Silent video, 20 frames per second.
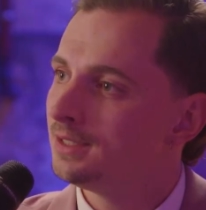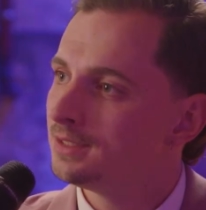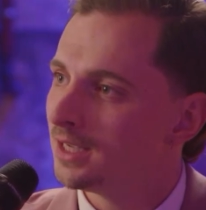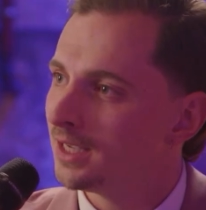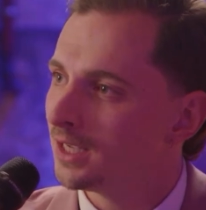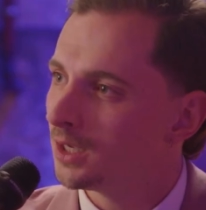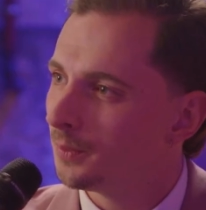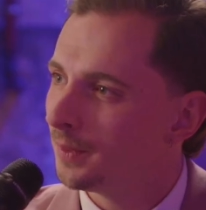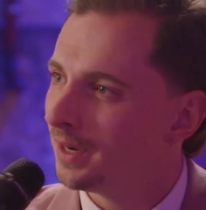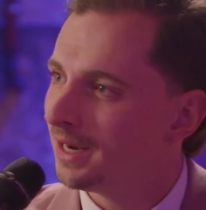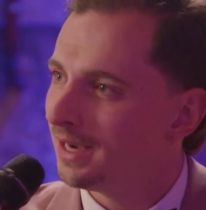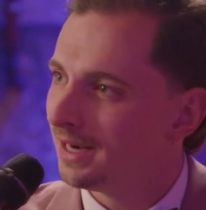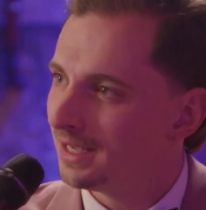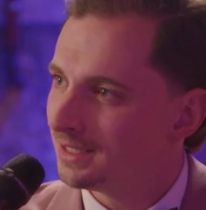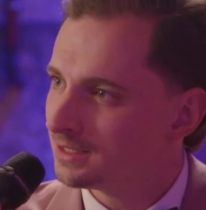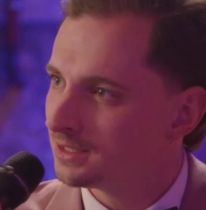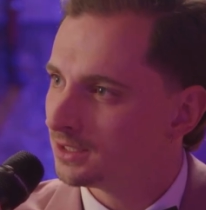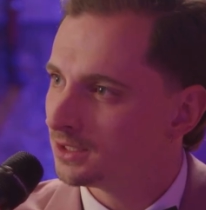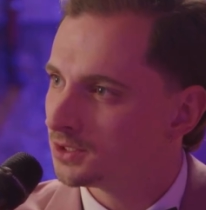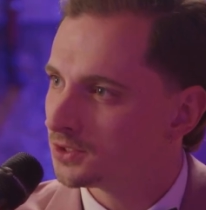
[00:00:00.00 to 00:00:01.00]
take away
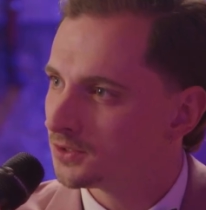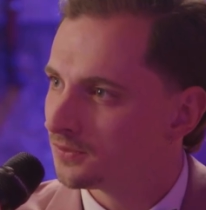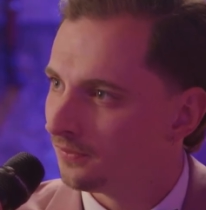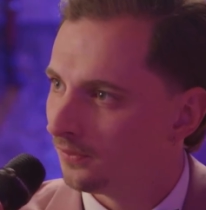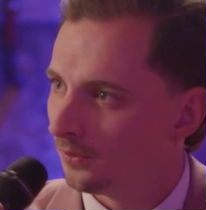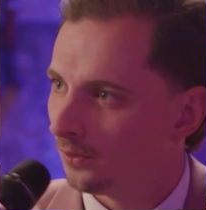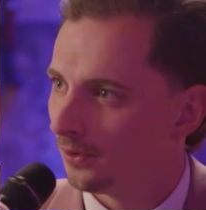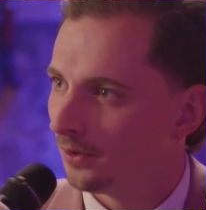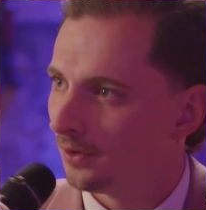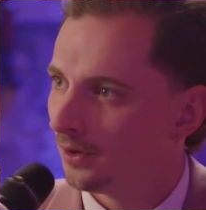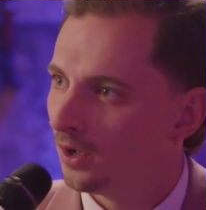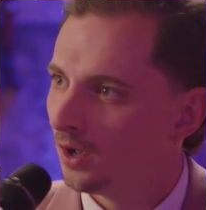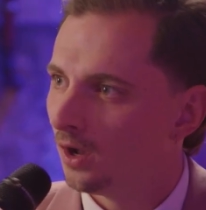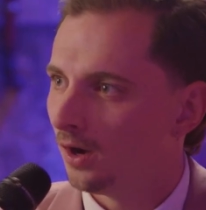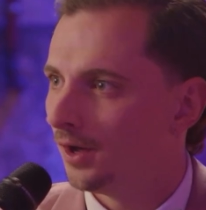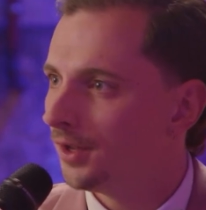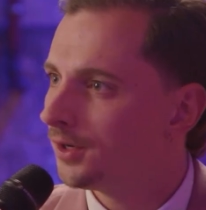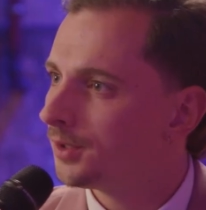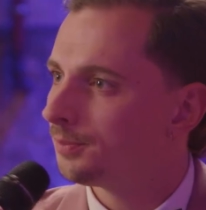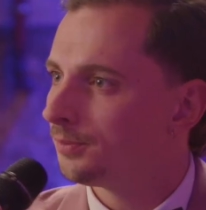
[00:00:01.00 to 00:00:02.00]
lessons for
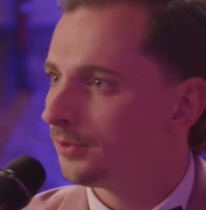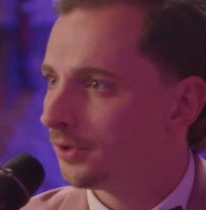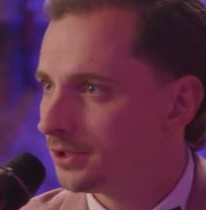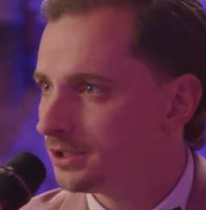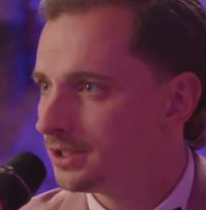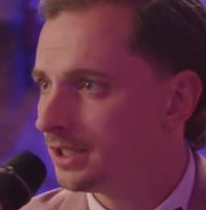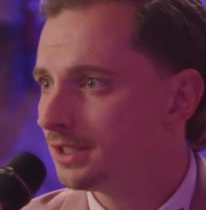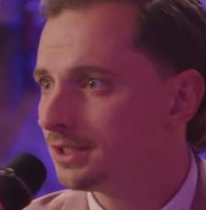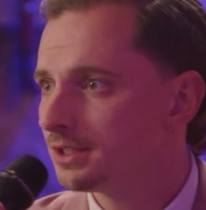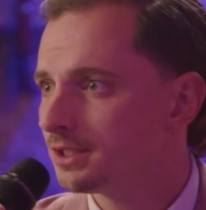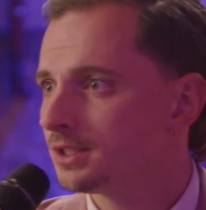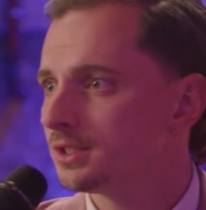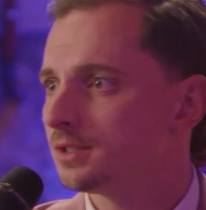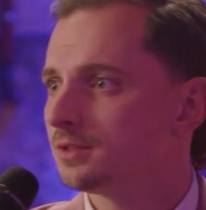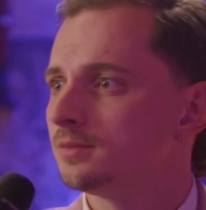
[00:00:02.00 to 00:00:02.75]
other projects?